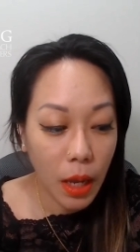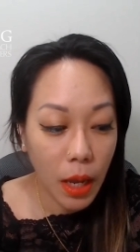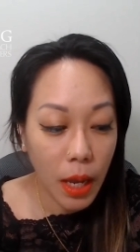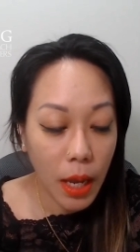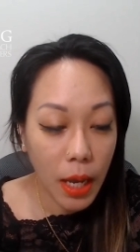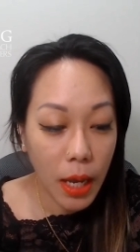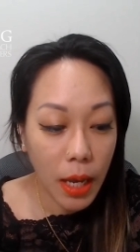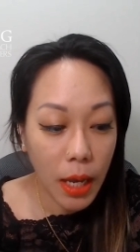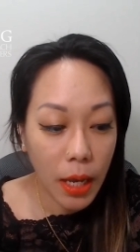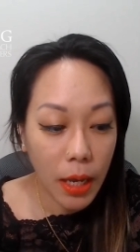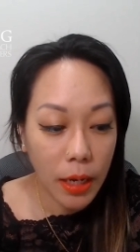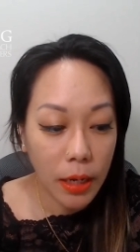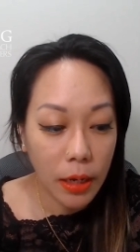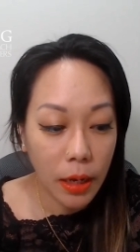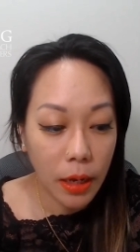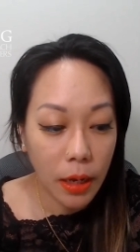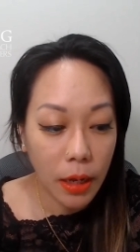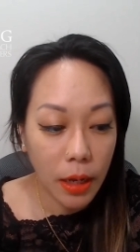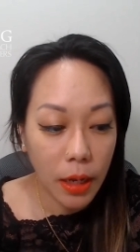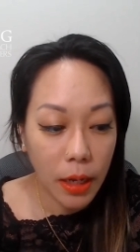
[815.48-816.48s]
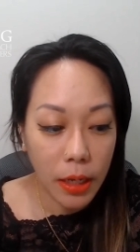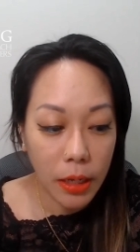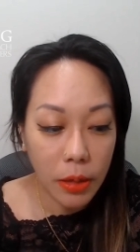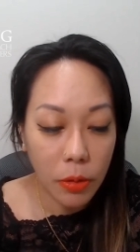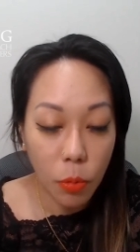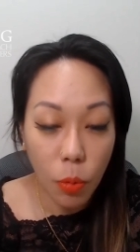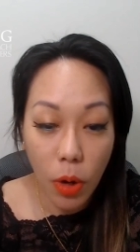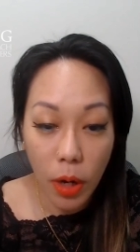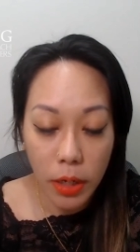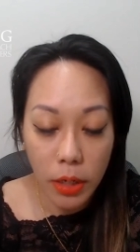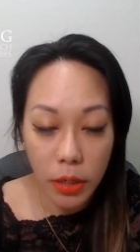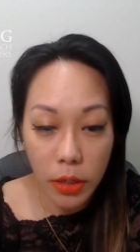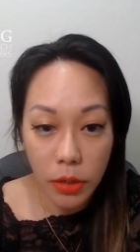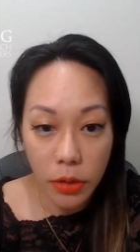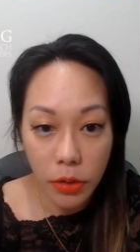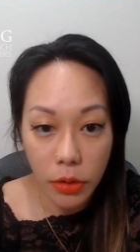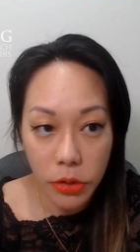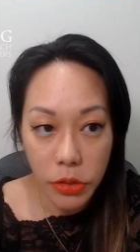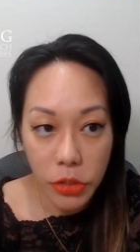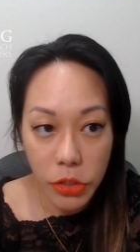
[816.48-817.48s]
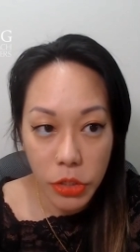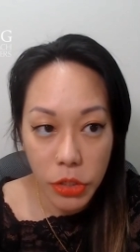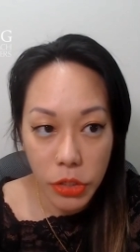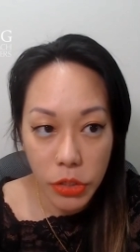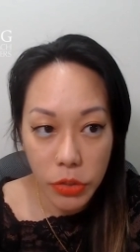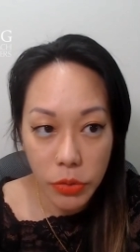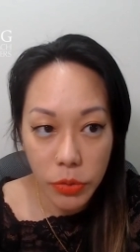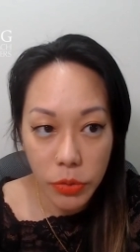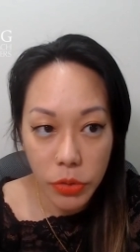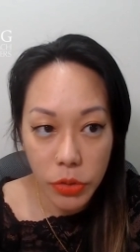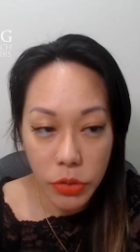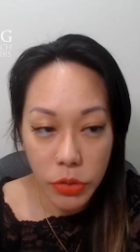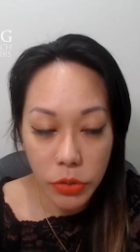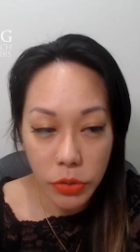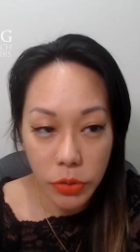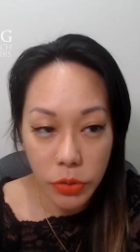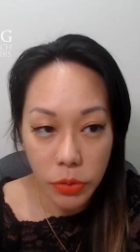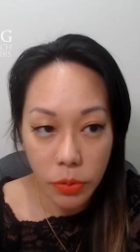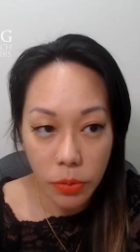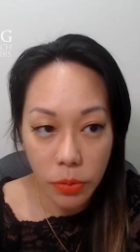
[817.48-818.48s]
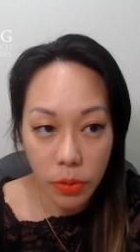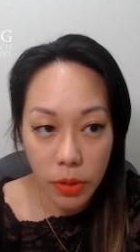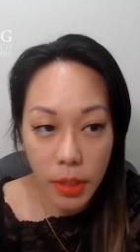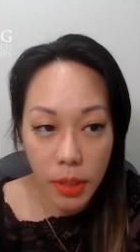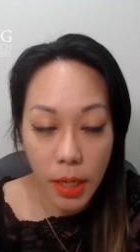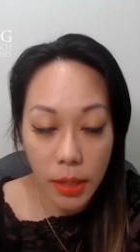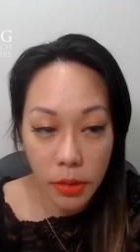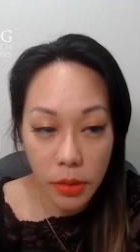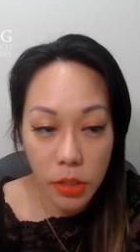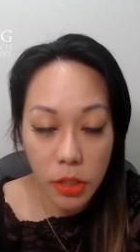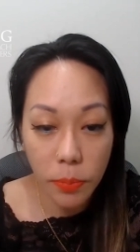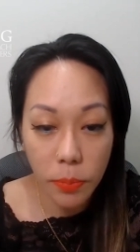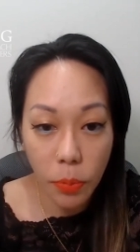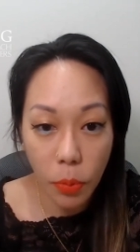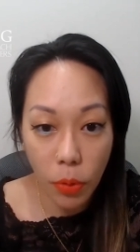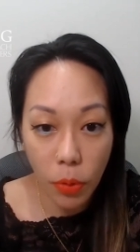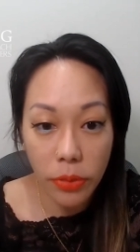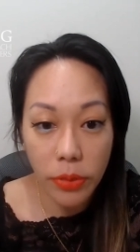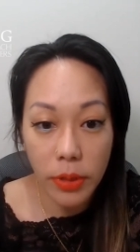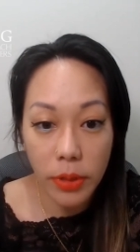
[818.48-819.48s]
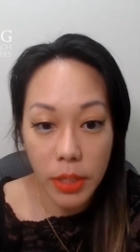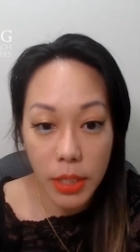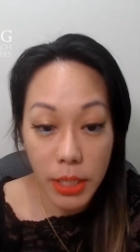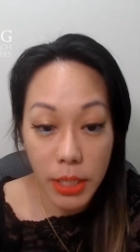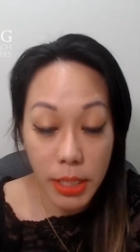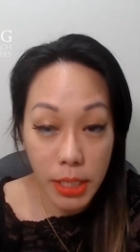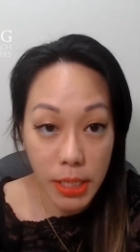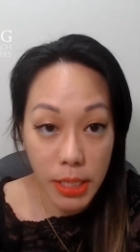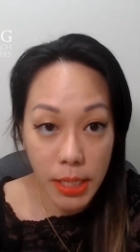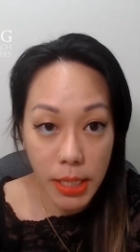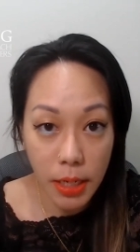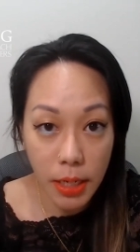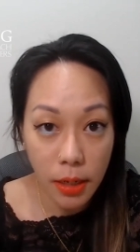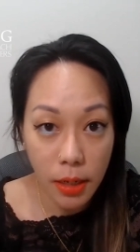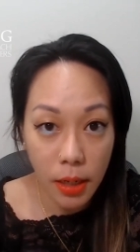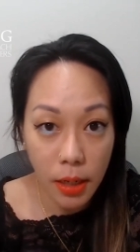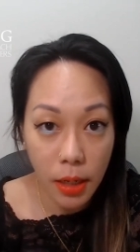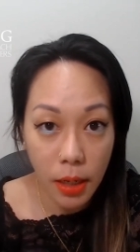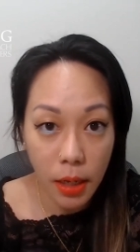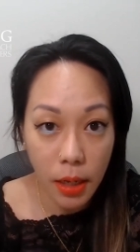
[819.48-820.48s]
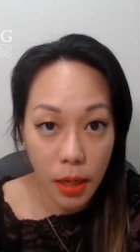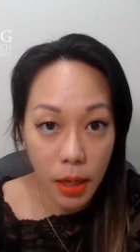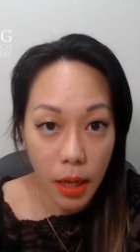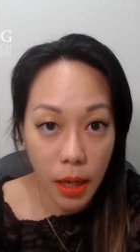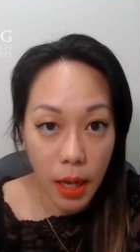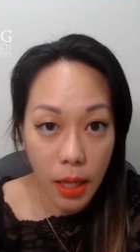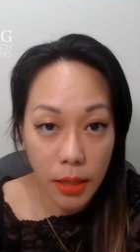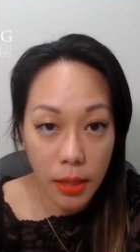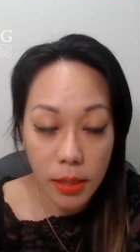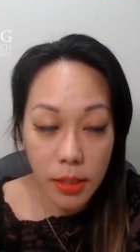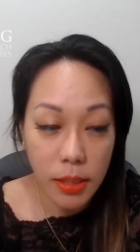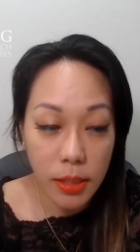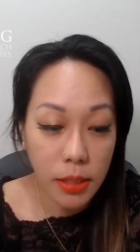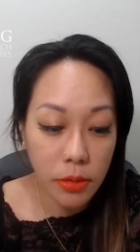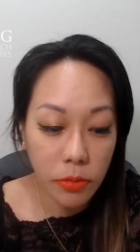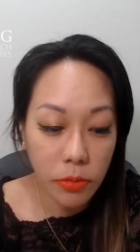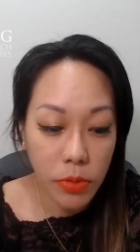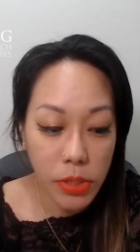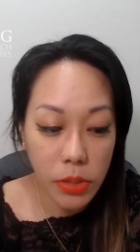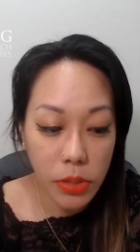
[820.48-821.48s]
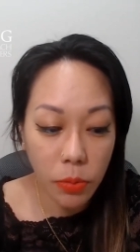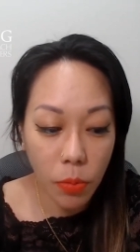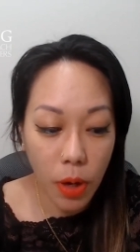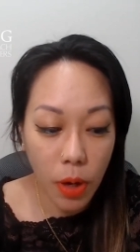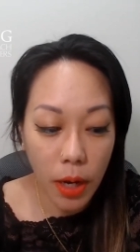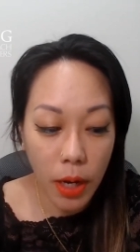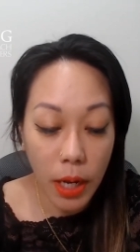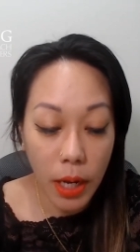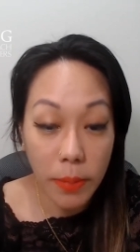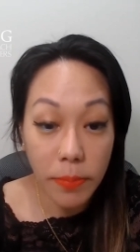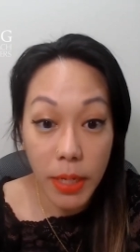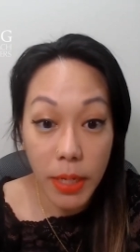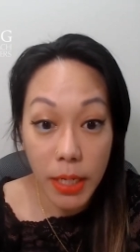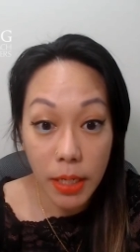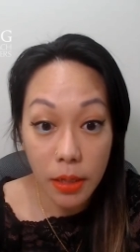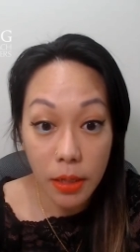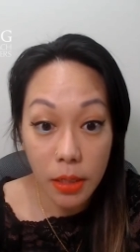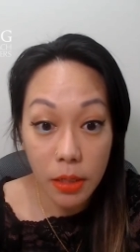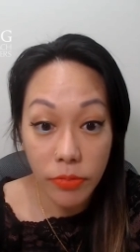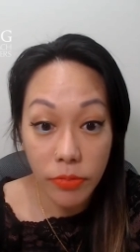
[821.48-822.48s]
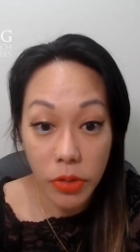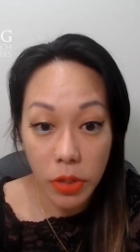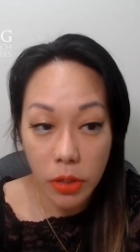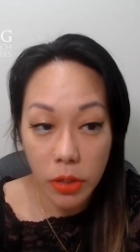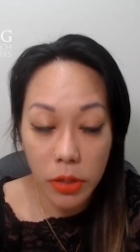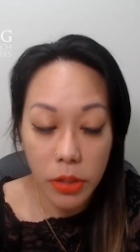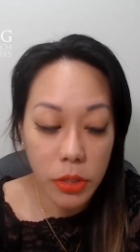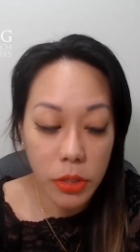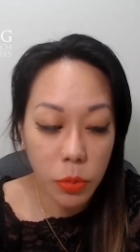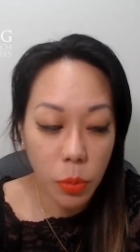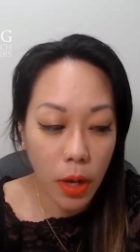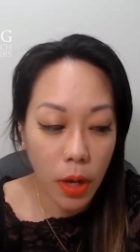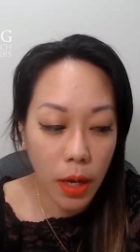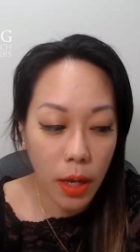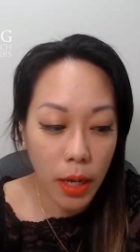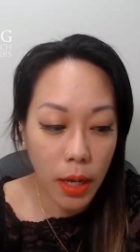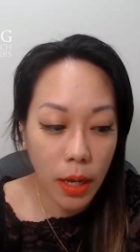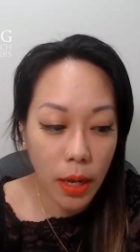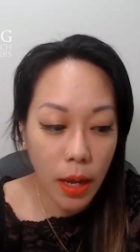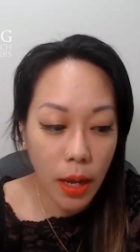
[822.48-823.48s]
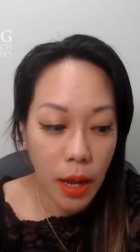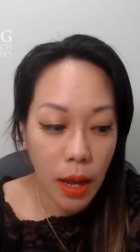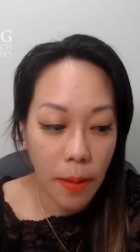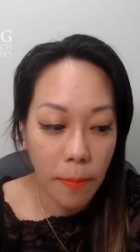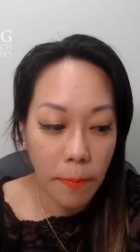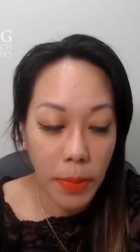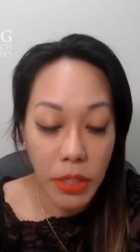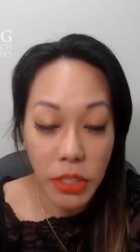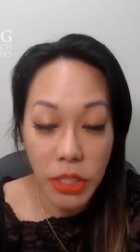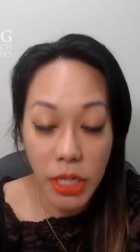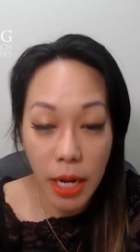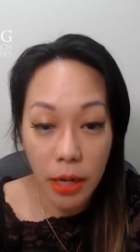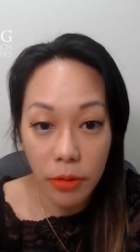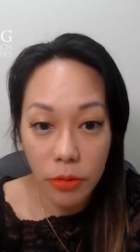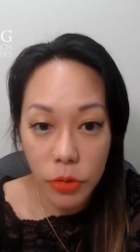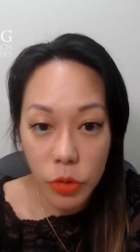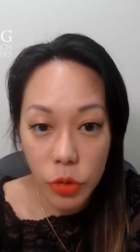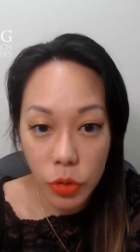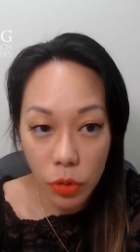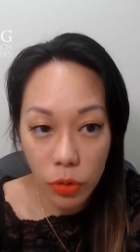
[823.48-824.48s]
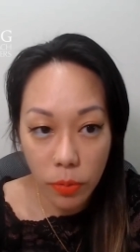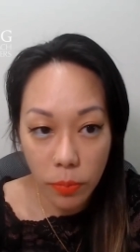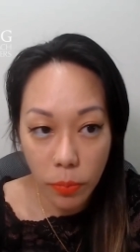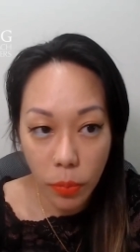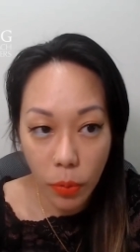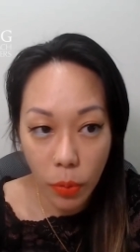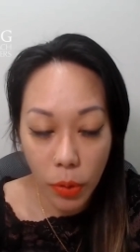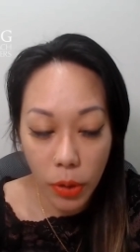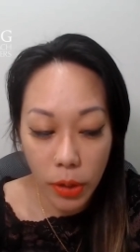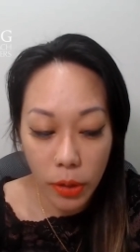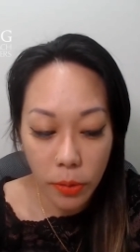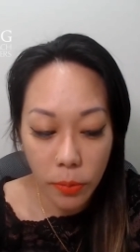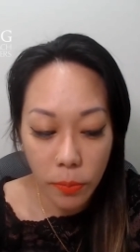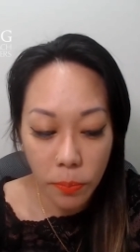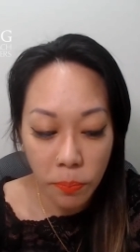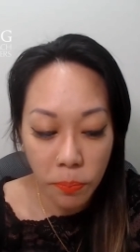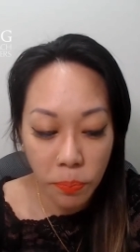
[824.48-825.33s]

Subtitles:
and I want to encourage you to get the support that you need. And this is the reason why I'm making this video, and this is why my channel is so important.